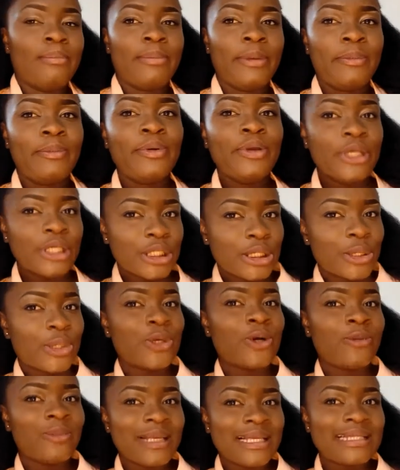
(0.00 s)
People used to
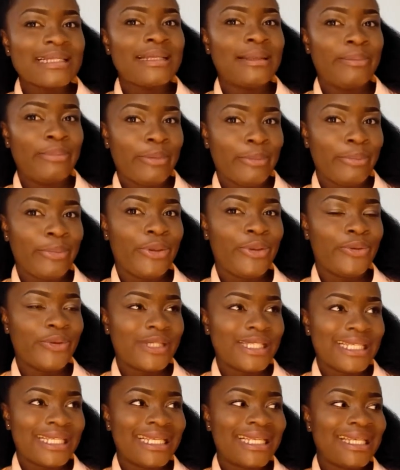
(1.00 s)
call me Sleeping
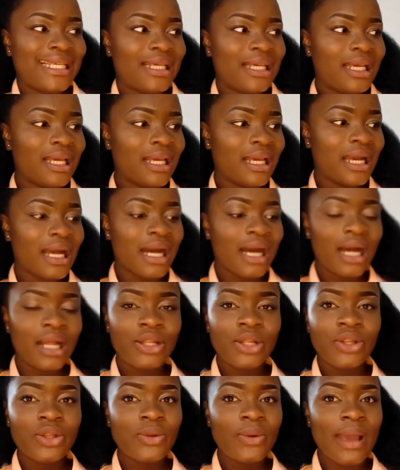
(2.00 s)
Beauty. I
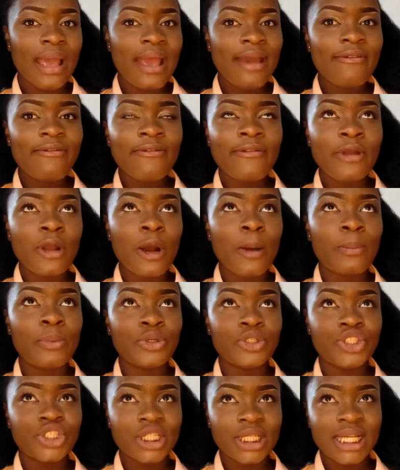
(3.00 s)
don't know, every
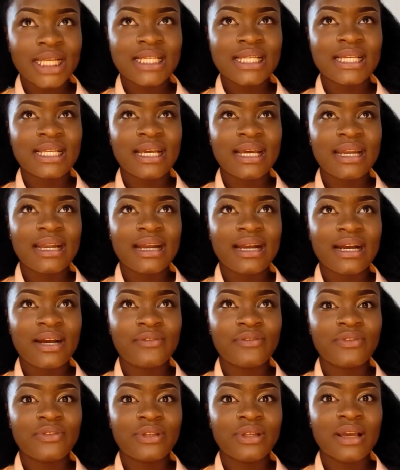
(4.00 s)
opportunity that I
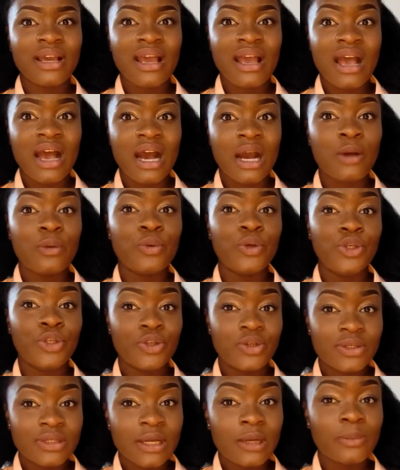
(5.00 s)
have, I will
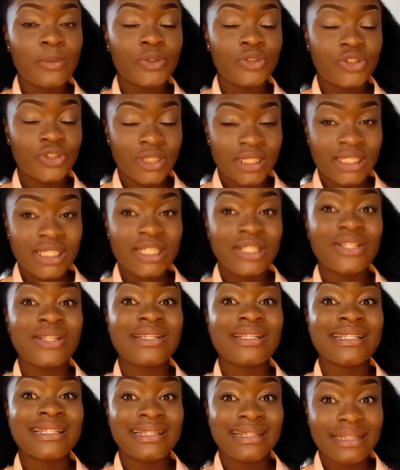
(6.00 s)
use the opportunity
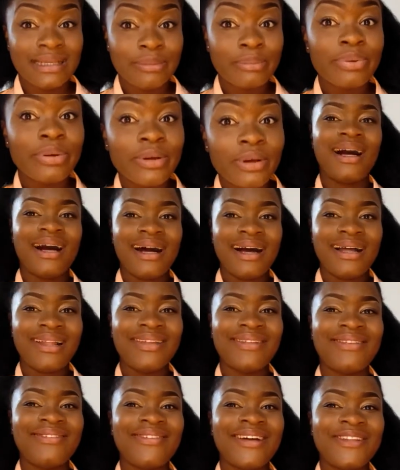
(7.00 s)
to sleep.
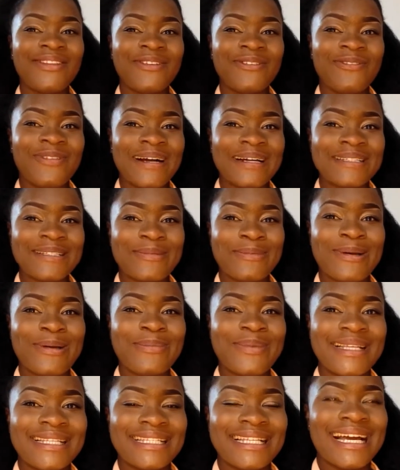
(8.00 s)
Another random fact
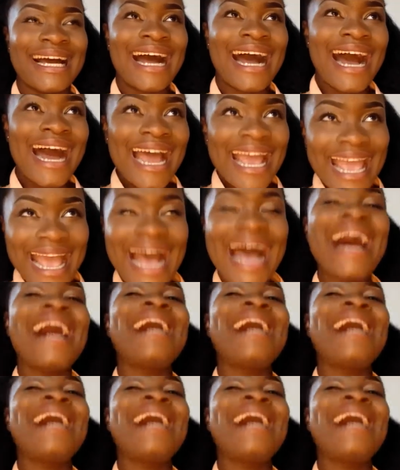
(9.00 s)
about me is that I